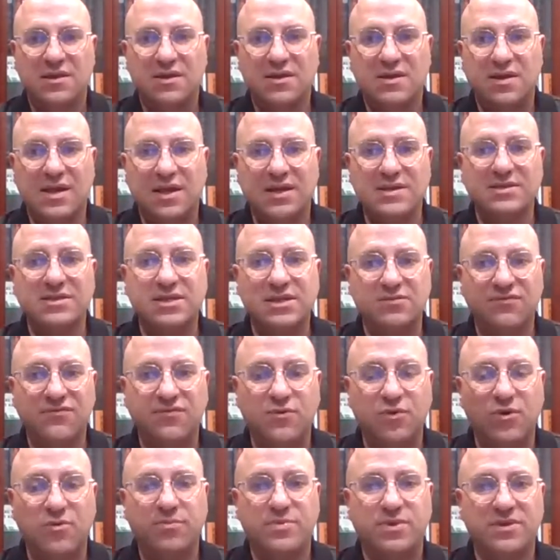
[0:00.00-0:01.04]

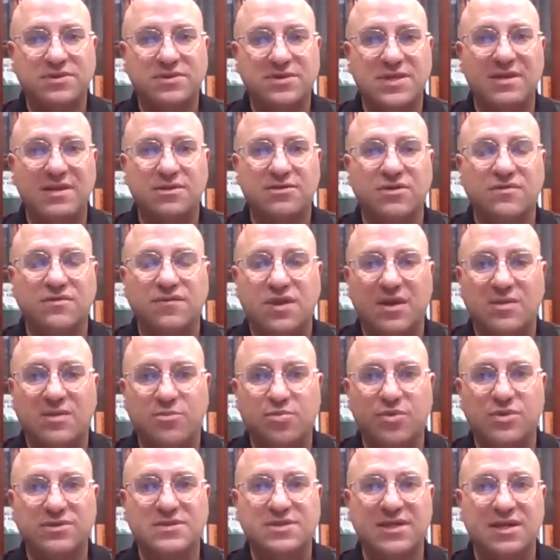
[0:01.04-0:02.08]
94% of them
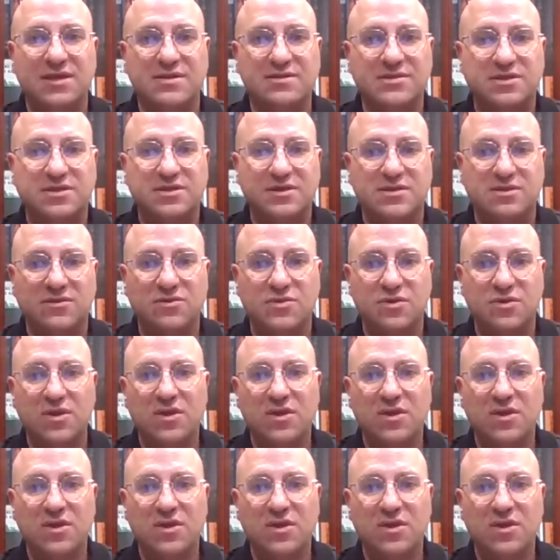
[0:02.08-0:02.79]
presented